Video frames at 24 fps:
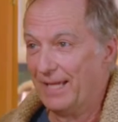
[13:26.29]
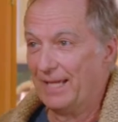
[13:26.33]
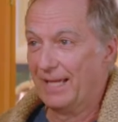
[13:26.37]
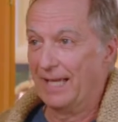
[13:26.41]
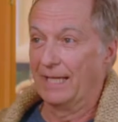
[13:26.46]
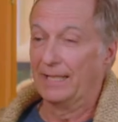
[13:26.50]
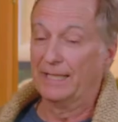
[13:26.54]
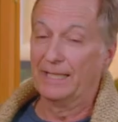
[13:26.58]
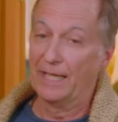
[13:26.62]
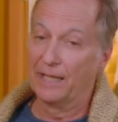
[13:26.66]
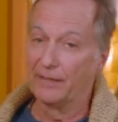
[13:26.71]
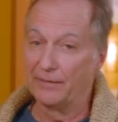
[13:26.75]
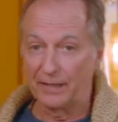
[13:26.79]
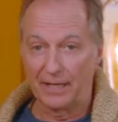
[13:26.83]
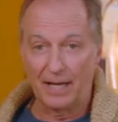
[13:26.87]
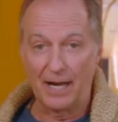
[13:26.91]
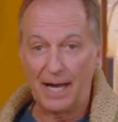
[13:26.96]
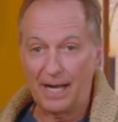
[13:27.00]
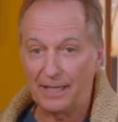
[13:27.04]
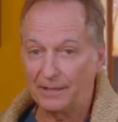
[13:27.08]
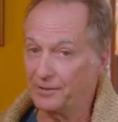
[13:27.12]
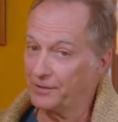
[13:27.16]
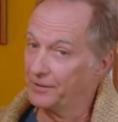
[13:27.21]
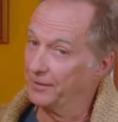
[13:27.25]
And the other
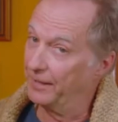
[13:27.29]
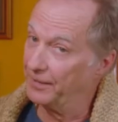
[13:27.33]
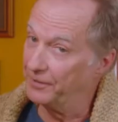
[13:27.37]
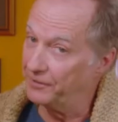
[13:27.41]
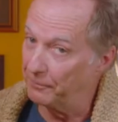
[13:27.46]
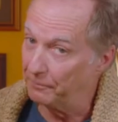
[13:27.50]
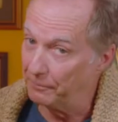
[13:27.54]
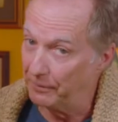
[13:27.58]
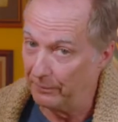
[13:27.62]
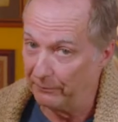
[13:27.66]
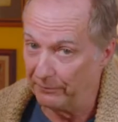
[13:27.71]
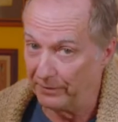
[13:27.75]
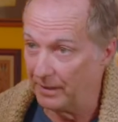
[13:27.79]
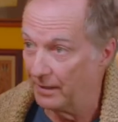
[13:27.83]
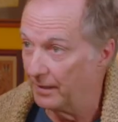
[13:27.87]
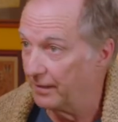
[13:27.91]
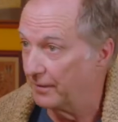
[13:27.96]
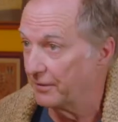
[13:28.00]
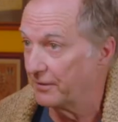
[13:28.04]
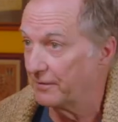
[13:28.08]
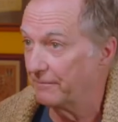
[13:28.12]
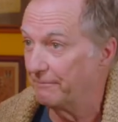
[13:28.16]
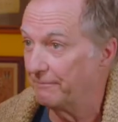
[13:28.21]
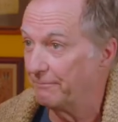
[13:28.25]
guy just likes to play with
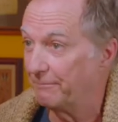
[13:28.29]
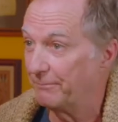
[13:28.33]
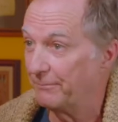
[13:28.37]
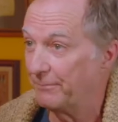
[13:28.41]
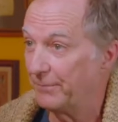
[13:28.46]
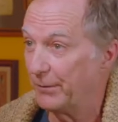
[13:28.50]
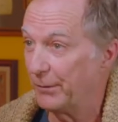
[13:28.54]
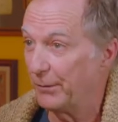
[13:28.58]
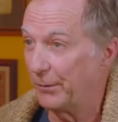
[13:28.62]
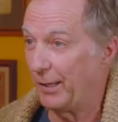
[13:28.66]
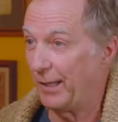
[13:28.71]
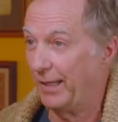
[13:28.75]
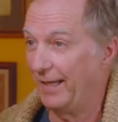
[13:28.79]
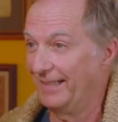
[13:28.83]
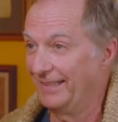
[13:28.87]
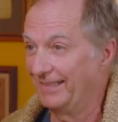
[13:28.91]
guns. Okay?